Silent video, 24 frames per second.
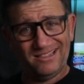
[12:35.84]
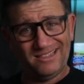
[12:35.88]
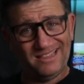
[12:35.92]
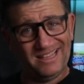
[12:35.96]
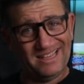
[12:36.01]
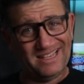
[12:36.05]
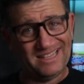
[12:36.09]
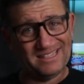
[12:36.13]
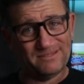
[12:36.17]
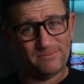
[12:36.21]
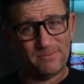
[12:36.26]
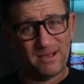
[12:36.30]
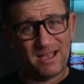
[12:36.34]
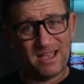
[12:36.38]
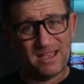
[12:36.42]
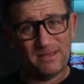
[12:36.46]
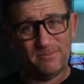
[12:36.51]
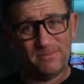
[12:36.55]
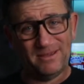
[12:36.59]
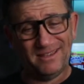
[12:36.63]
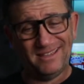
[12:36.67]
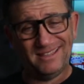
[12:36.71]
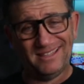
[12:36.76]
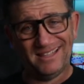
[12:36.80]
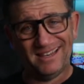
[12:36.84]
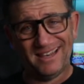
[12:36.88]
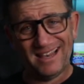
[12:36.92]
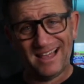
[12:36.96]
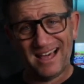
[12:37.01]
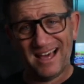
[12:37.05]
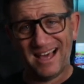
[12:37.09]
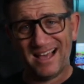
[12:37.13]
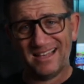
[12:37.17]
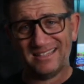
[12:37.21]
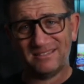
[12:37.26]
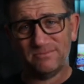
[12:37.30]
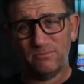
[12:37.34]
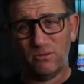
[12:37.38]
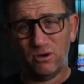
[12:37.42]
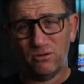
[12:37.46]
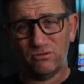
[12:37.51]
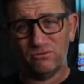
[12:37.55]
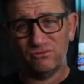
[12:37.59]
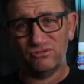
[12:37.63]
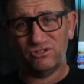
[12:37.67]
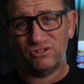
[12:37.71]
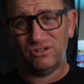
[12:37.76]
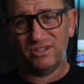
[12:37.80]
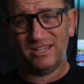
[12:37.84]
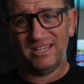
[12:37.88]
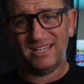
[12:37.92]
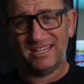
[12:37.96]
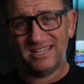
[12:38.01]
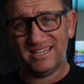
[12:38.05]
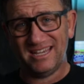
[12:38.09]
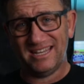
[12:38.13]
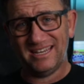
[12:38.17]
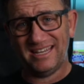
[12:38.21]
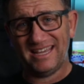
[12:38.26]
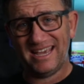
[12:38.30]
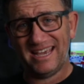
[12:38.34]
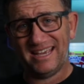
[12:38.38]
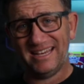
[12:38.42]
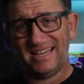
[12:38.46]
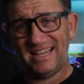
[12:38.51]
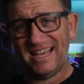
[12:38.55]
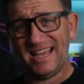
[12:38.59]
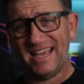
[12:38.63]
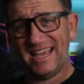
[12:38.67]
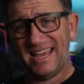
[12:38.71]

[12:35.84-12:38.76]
these may be the last models you can get